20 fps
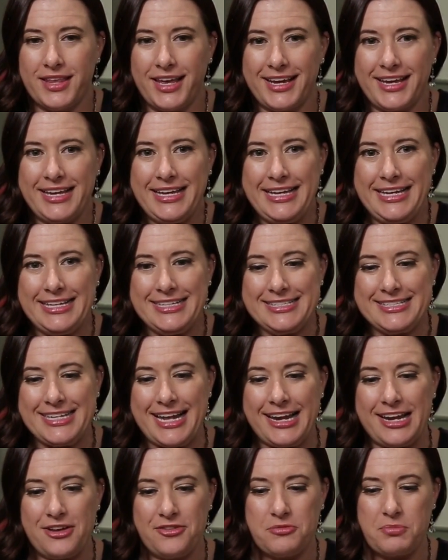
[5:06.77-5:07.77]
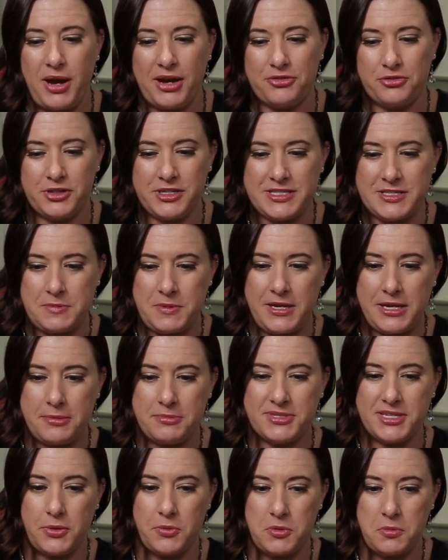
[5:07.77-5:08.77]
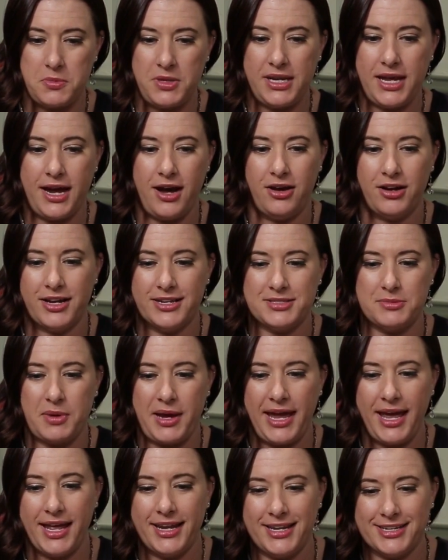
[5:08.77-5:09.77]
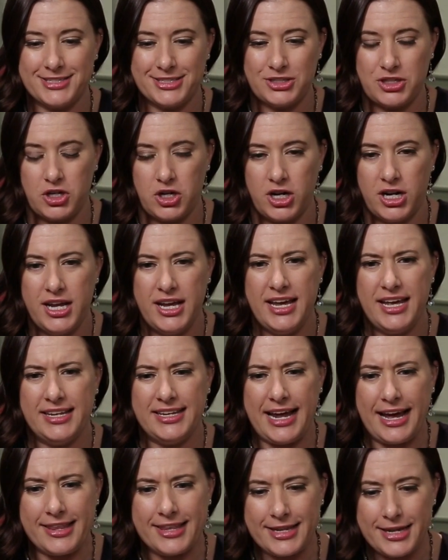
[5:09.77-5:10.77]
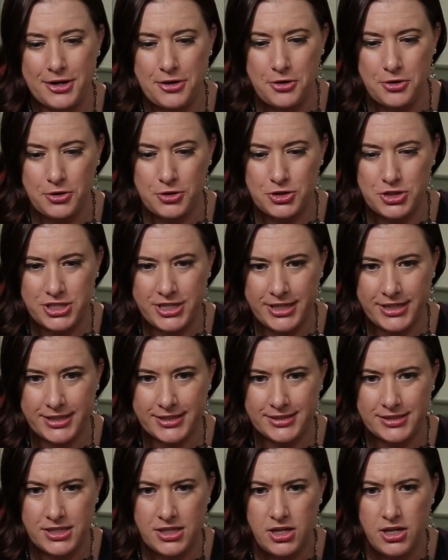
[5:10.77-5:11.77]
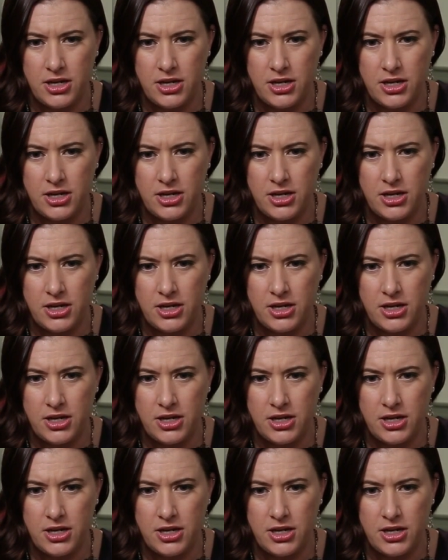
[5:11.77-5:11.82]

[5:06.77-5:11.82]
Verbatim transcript: Like, instead of my friends being upset with me now because my head doesn't hurt, now they don't understand,